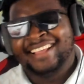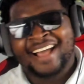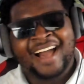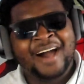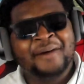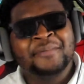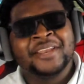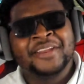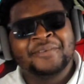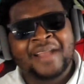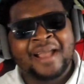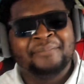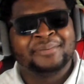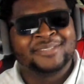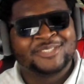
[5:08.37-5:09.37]
How many
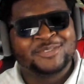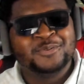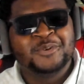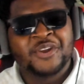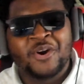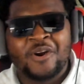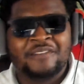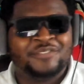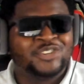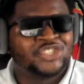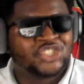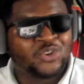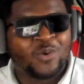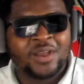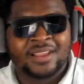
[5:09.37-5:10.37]
rappers you know have been
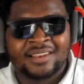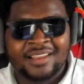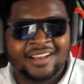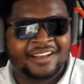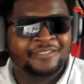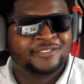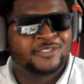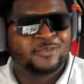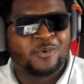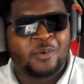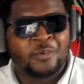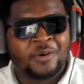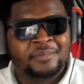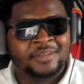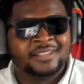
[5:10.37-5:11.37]
showing love to a
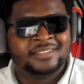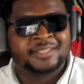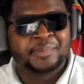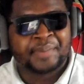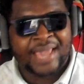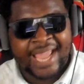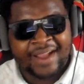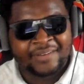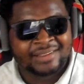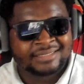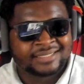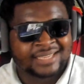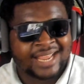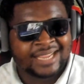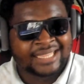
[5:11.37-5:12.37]
woman's
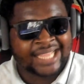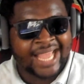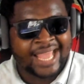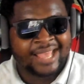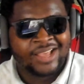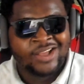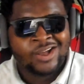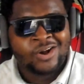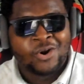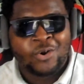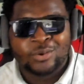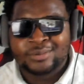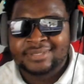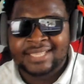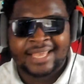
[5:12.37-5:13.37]
parents like that?
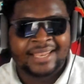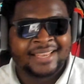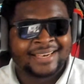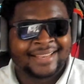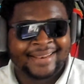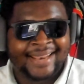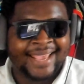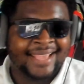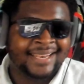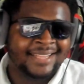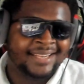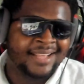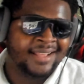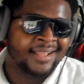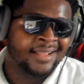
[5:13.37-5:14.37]
Or telling a lady
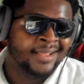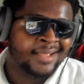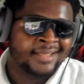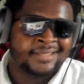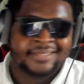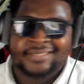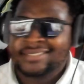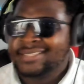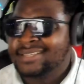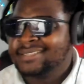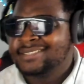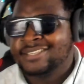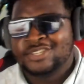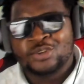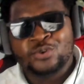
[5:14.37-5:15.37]
to
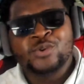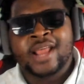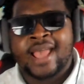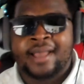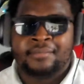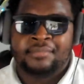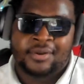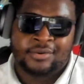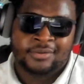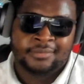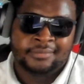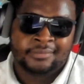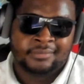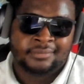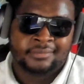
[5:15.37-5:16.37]
do that, bro?
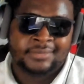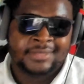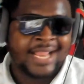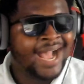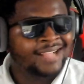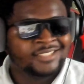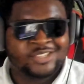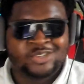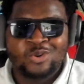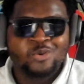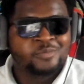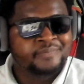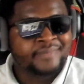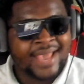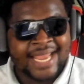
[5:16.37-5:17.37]
Not
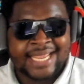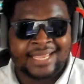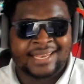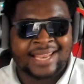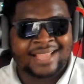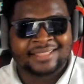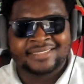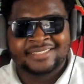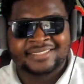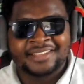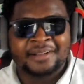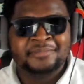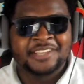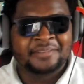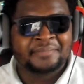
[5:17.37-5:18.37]
too many. Like, the
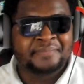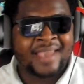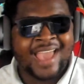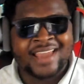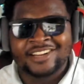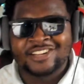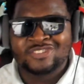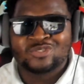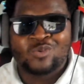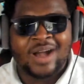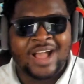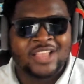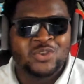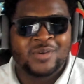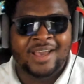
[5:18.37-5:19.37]
subject matter is
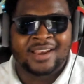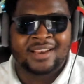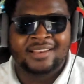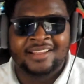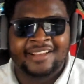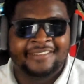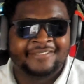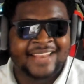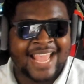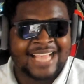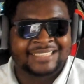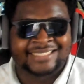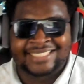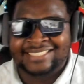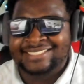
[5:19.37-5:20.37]
why you gotta love
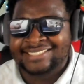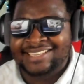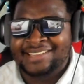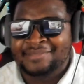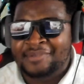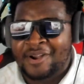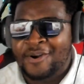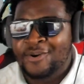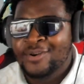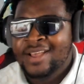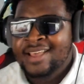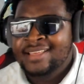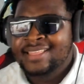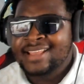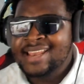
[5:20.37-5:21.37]
Nasty C, bro.
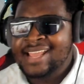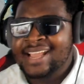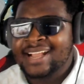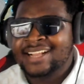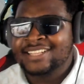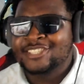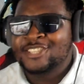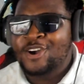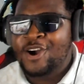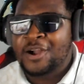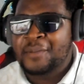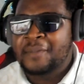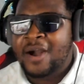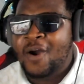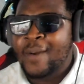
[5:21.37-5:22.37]
The nigga could talk
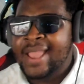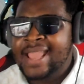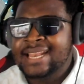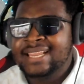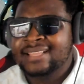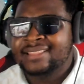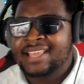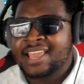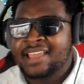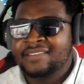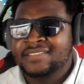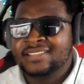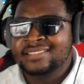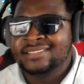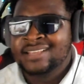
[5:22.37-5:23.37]
about anything,
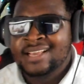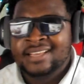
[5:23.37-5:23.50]
even